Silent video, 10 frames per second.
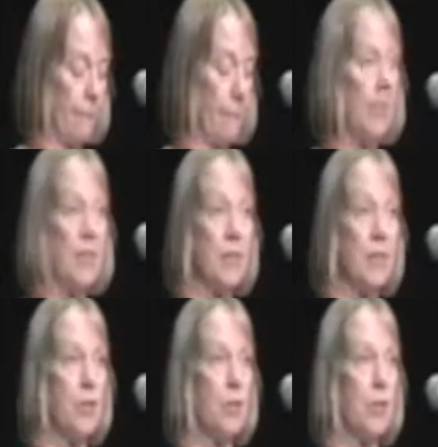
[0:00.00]
The
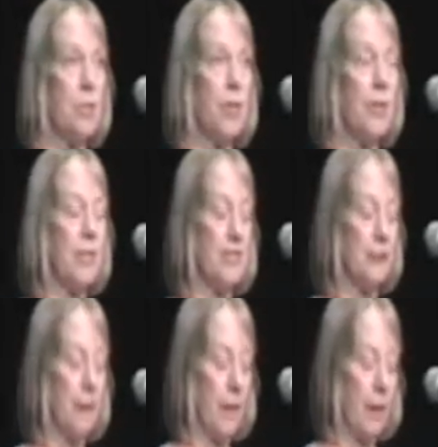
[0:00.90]
estuary is waiting
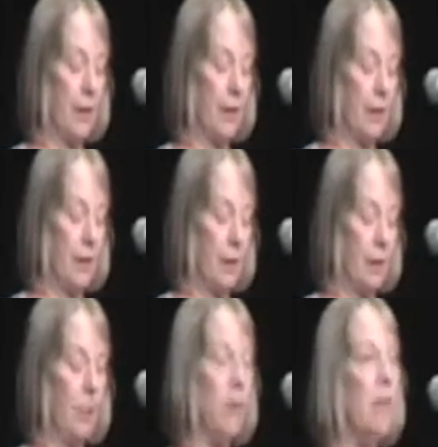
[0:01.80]
there.
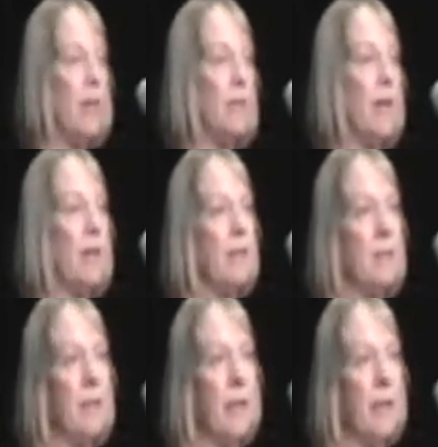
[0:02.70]
Wrench back the
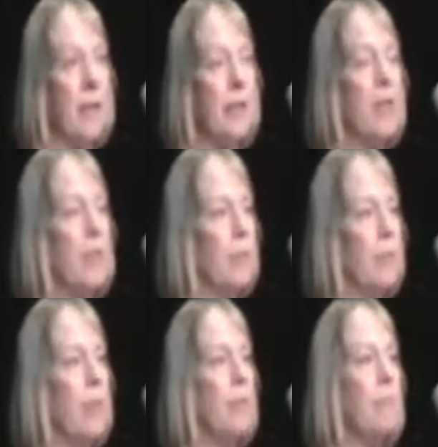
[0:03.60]
tide,
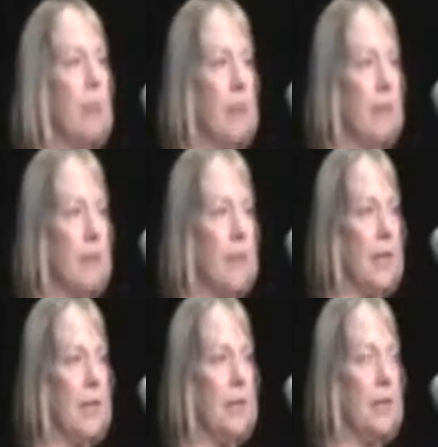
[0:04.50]
bring back the
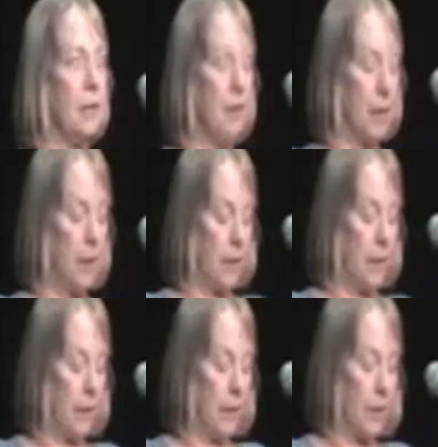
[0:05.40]
light.
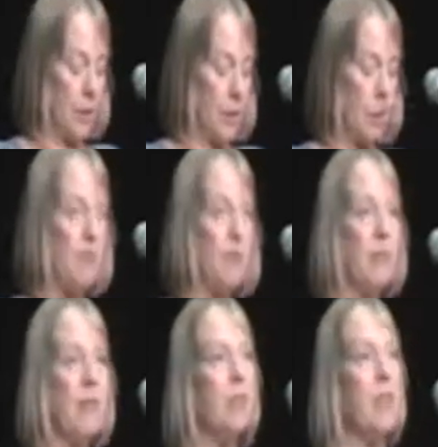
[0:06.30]
Your
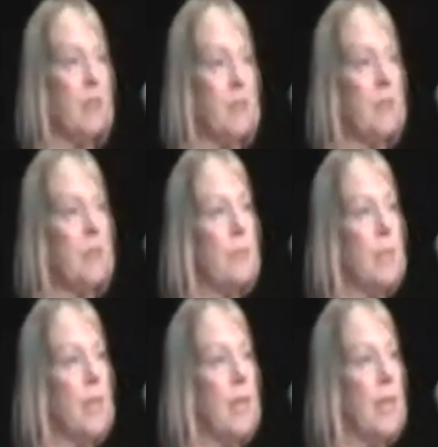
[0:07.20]
spirit wrestles with
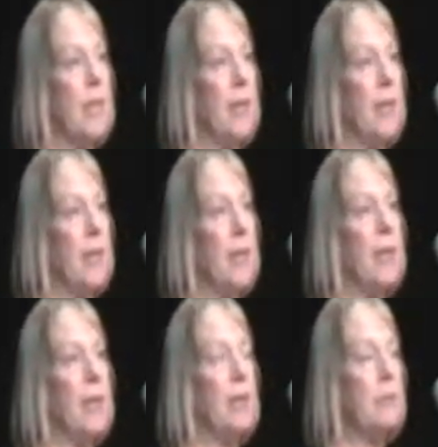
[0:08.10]
the air,
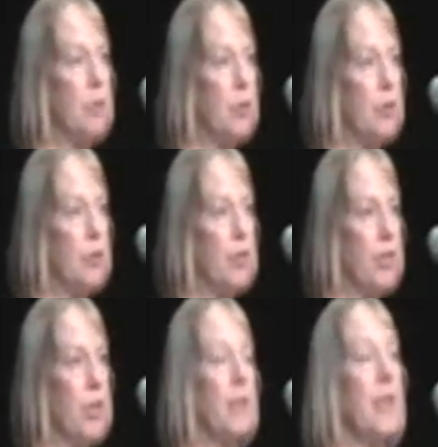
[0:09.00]
and
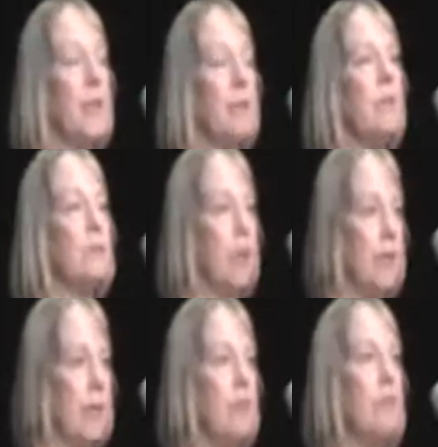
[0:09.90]
poetry gives
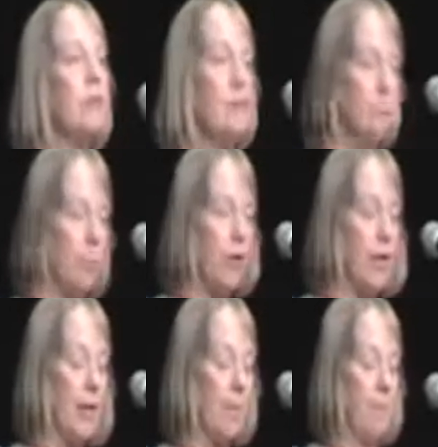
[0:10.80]
way to prayer.